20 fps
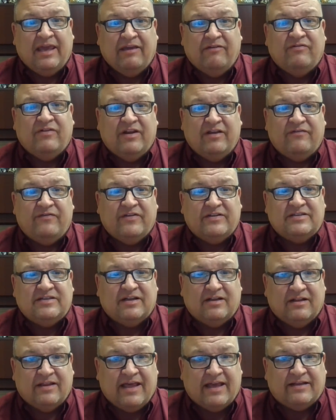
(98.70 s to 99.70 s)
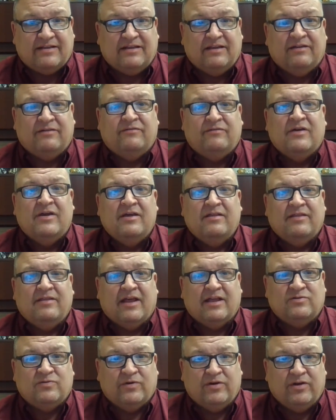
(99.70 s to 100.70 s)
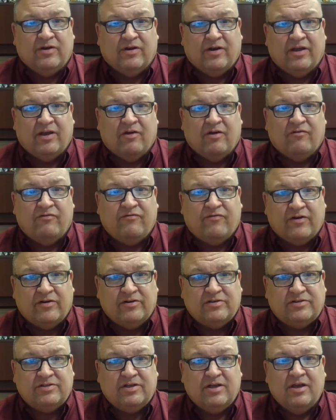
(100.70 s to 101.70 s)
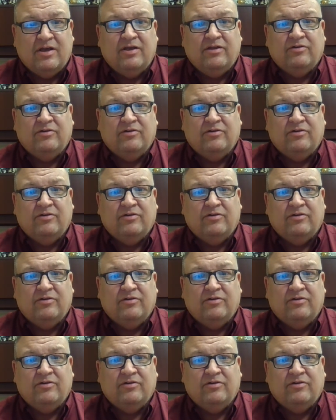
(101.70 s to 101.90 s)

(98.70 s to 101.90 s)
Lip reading: Even if it's an elective, that's where you're going to go first.